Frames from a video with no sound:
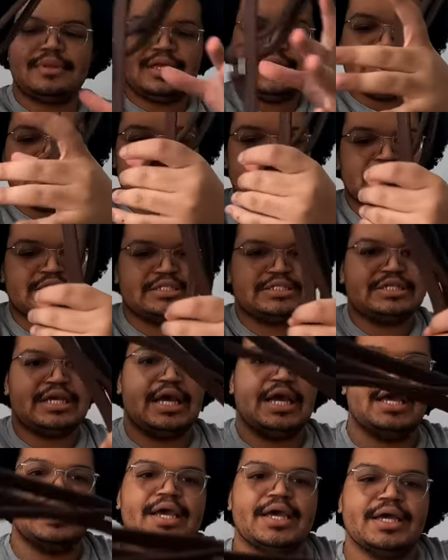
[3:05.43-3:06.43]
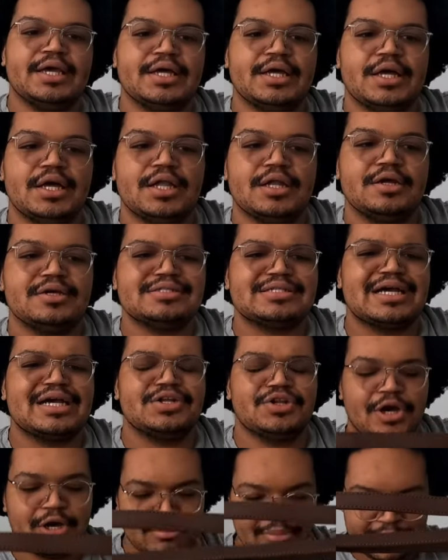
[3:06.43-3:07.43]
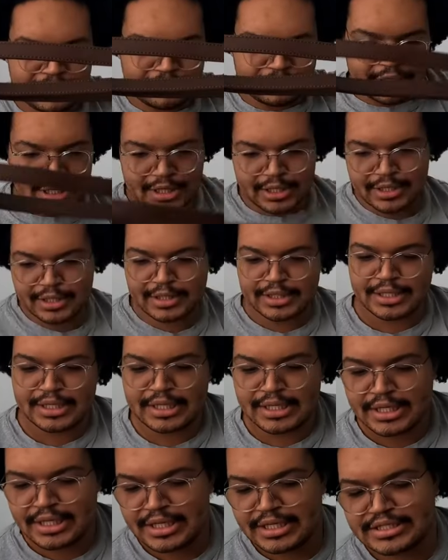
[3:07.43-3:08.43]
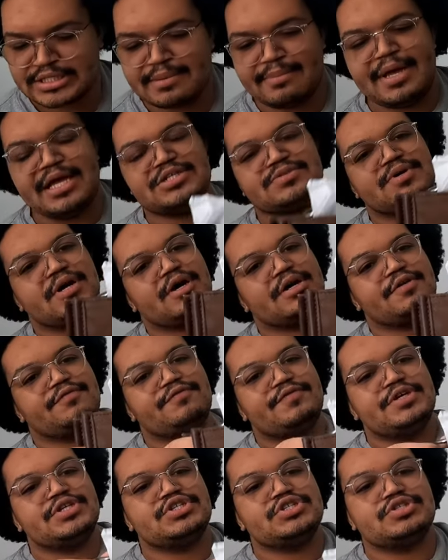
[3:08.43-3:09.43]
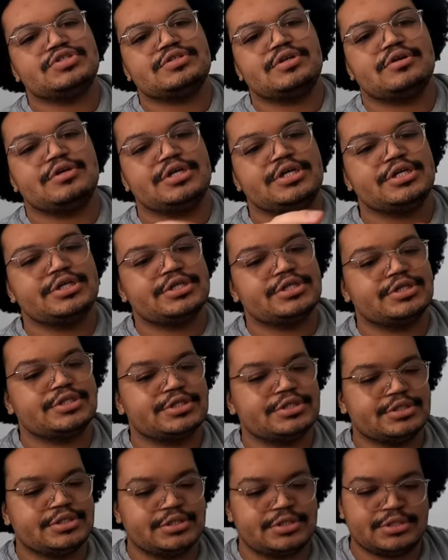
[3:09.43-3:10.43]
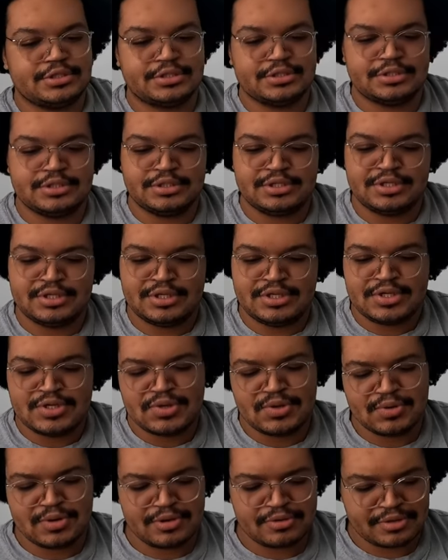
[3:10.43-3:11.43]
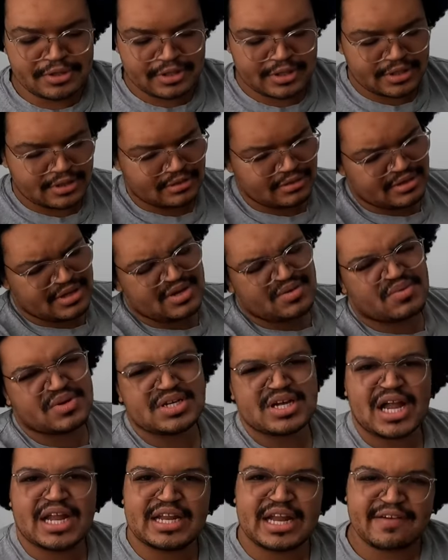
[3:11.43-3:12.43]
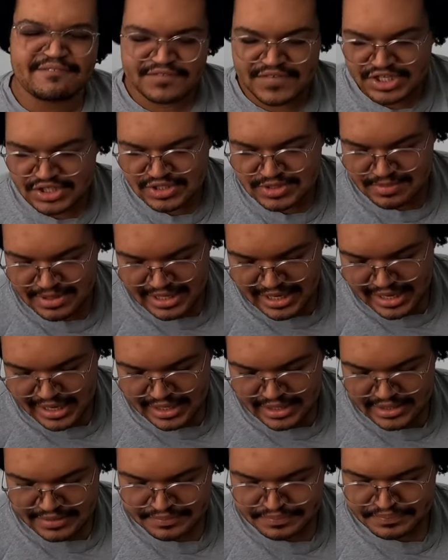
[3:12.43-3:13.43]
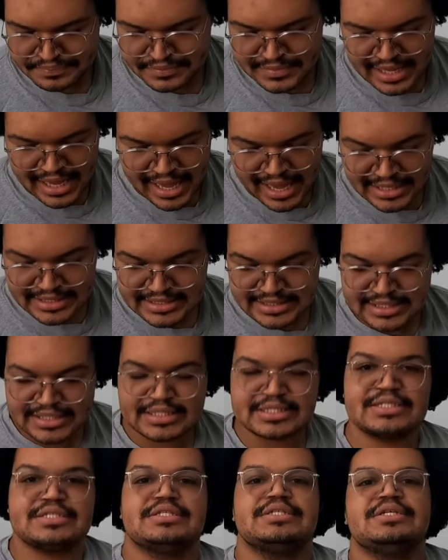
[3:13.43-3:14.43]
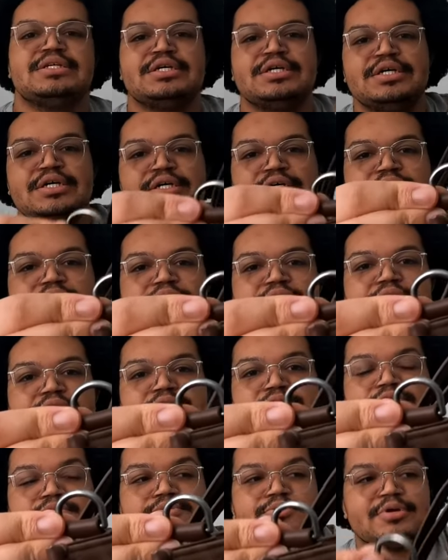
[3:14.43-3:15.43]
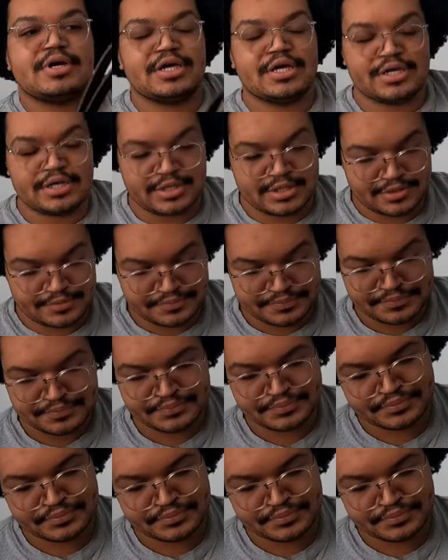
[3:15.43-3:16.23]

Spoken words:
And it's in a tan color. It's like a dark brown color to match with all the features on here. Or on the, what do you call it? Not features, but like accents. See the loops right here?